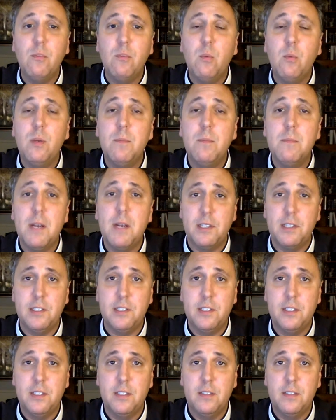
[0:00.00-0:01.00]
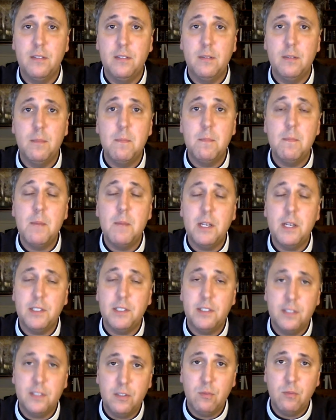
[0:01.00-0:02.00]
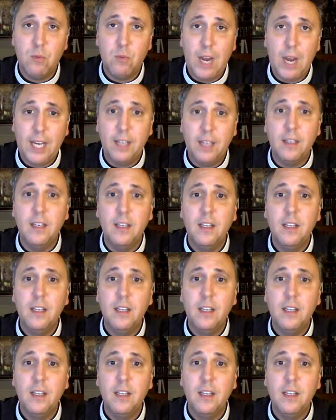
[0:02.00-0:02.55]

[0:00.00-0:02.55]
we must, must reckon